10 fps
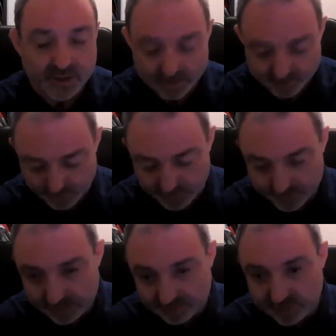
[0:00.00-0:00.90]
brewing
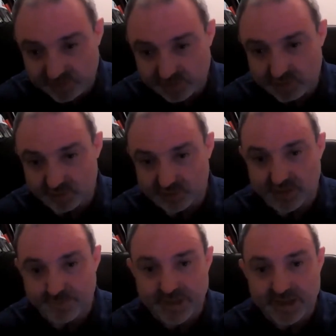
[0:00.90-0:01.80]
belts onto
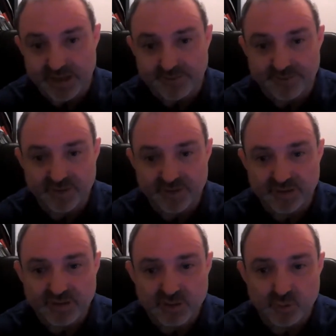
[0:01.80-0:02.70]
their beer
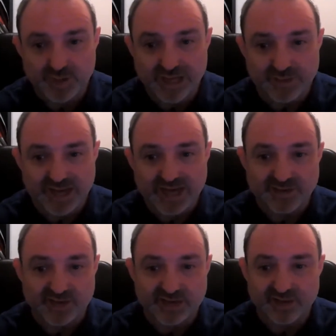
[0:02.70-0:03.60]
without
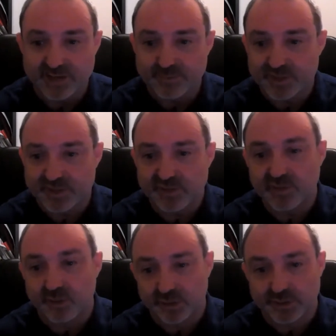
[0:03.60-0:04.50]
actually any temperature
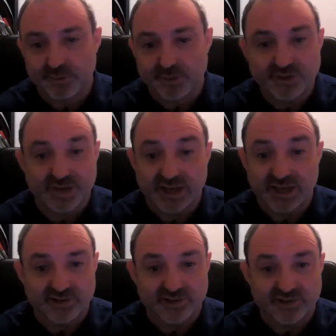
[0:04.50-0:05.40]
control on them, which
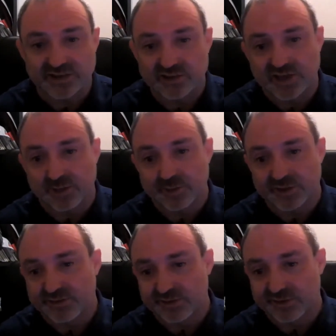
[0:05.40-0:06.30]
takes them back into summer
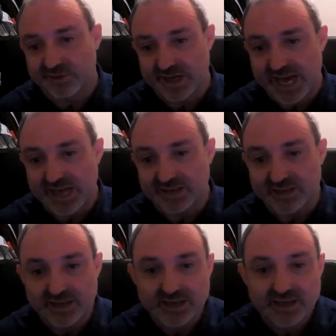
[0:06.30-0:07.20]
territory again,
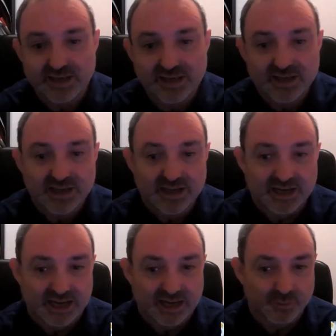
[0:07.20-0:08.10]

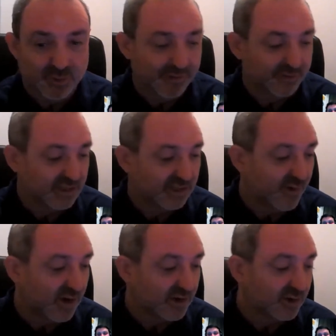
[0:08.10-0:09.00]
where everything is
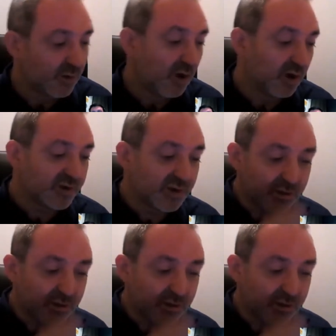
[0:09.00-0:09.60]
far too hot.